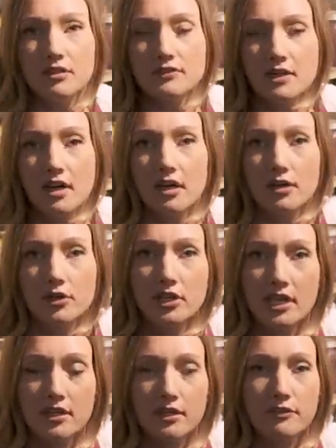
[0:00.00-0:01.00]
of our
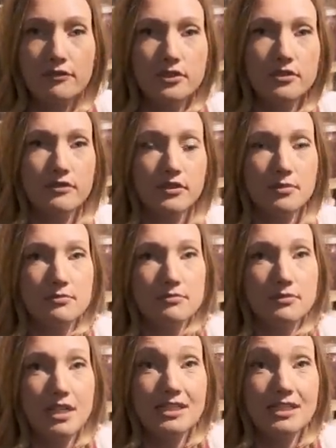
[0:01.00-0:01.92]
organic fruit from